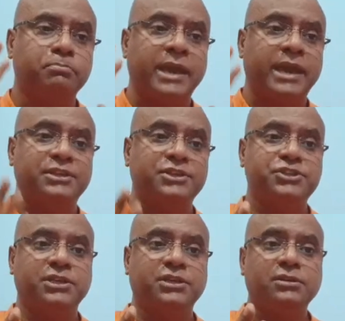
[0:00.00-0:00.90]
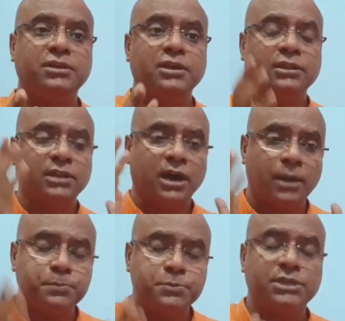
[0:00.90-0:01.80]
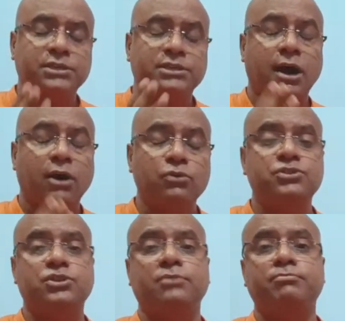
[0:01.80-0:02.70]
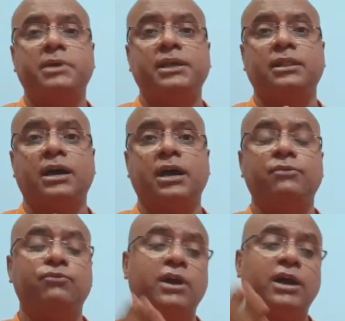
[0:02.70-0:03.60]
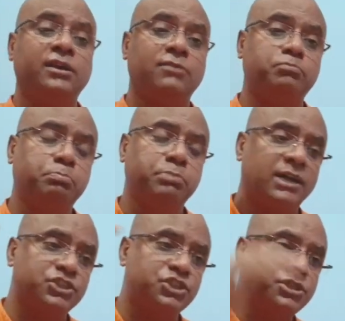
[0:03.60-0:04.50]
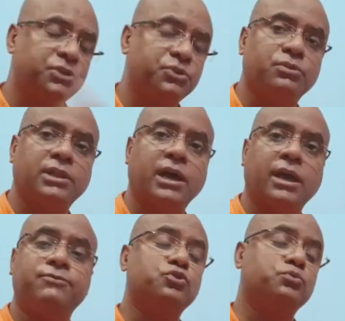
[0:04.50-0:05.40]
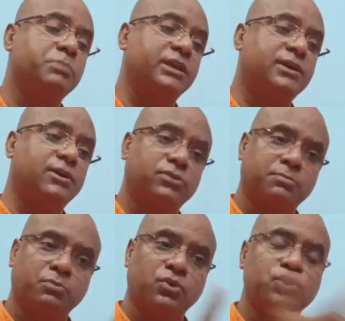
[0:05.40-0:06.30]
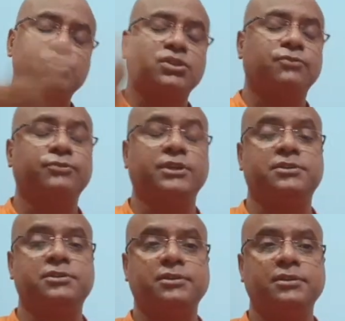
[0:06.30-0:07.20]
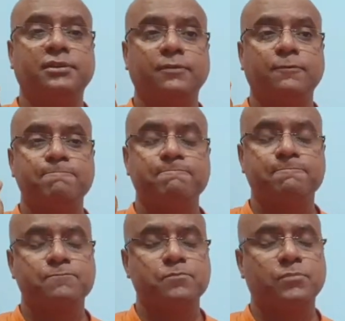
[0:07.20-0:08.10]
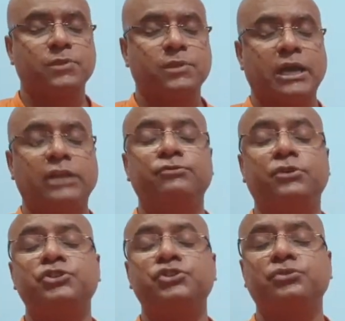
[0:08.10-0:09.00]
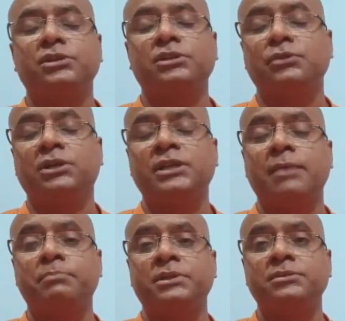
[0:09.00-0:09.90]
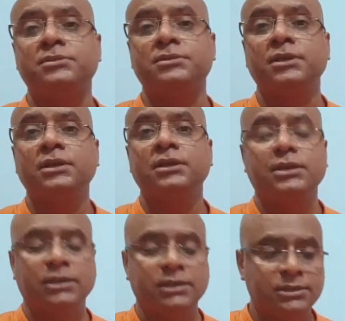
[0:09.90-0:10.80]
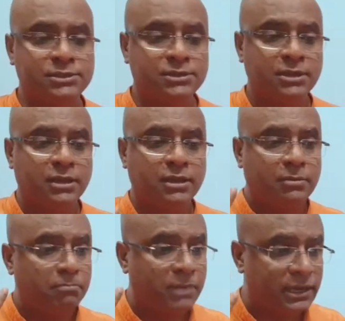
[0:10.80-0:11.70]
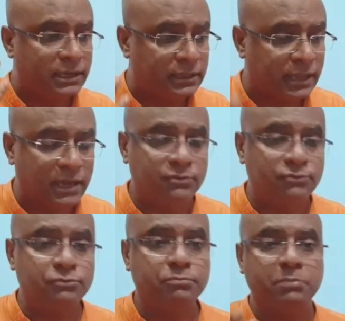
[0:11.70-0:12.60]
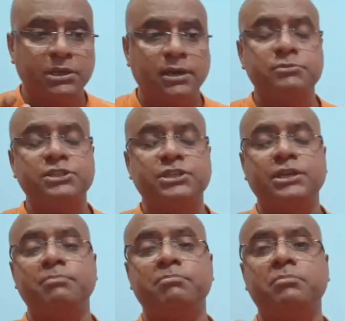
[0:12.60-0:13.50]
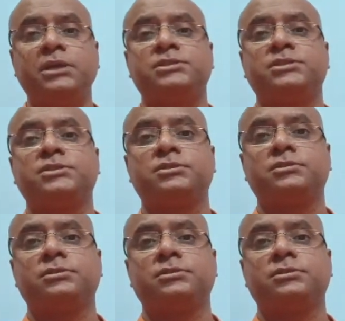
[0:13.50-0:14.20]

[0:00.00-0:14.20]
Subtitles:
managing the ups and downs of my life, I have plunged into life to make out the most of it. Unfortunately, what happens is my life becomes a mess,